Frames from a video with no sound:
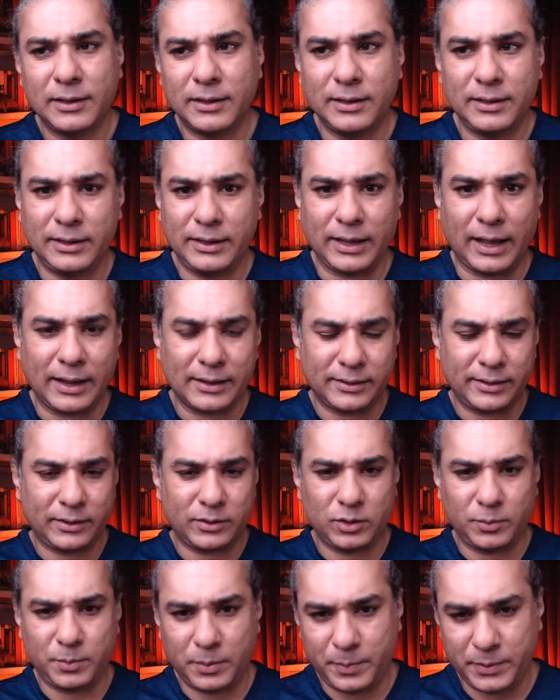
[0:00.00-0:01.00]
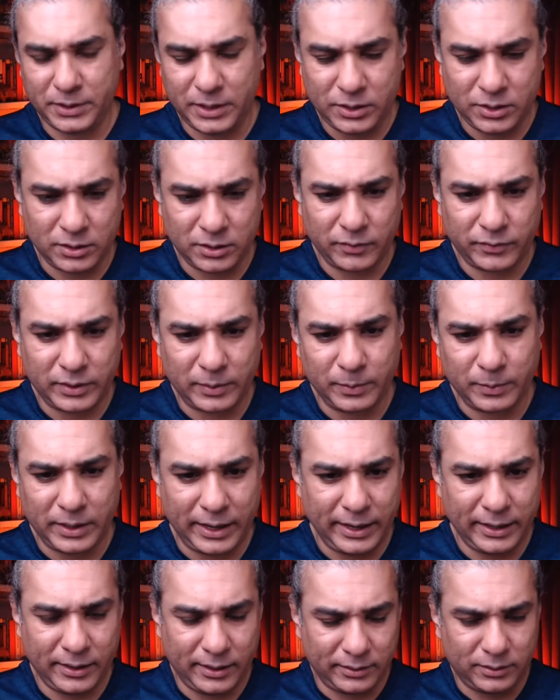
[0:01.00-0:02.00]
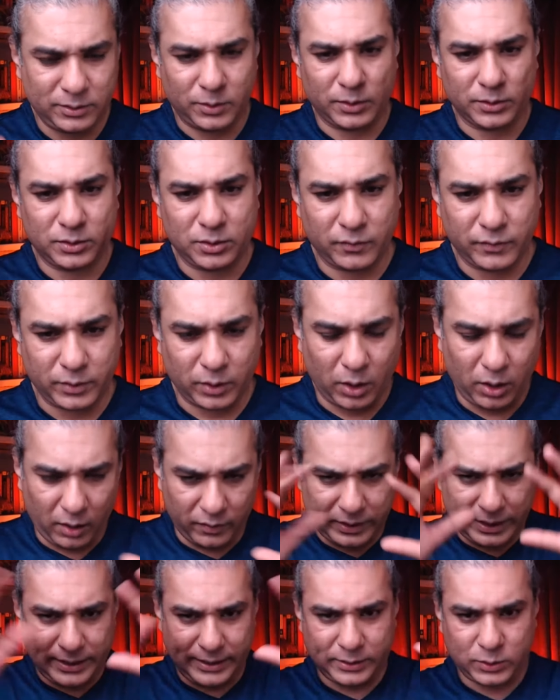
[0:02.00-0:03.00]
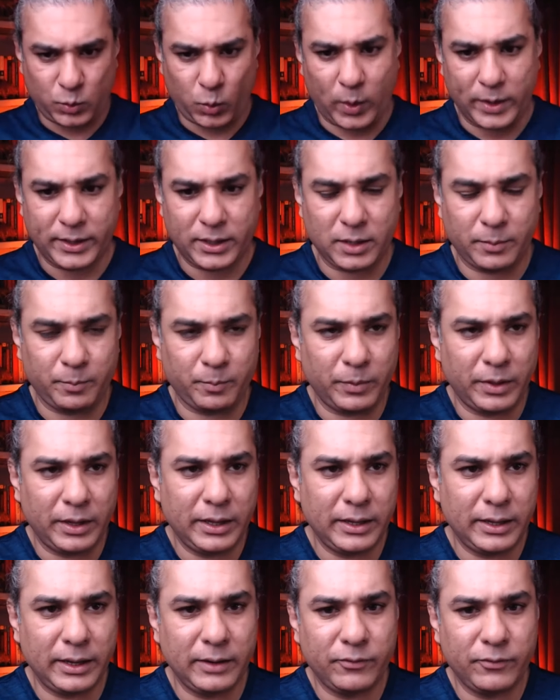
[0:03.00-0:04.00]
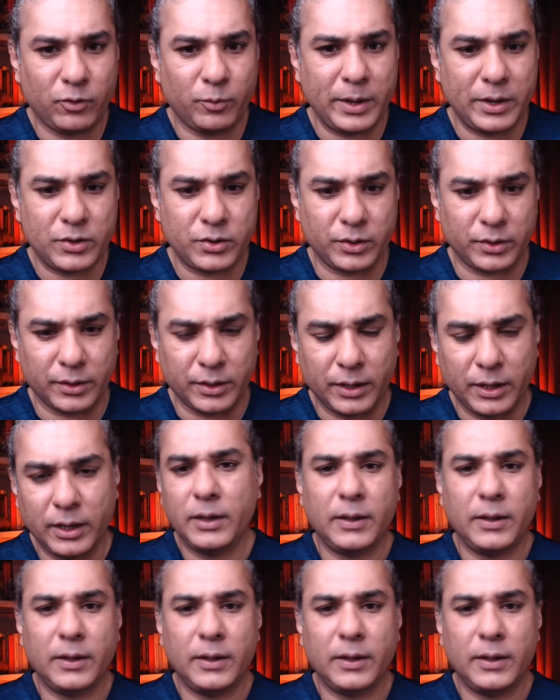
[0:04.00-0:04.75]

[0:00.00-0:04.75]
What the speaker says: Are there superpositions of some kind? And so on and so forth. All of that is quantum information.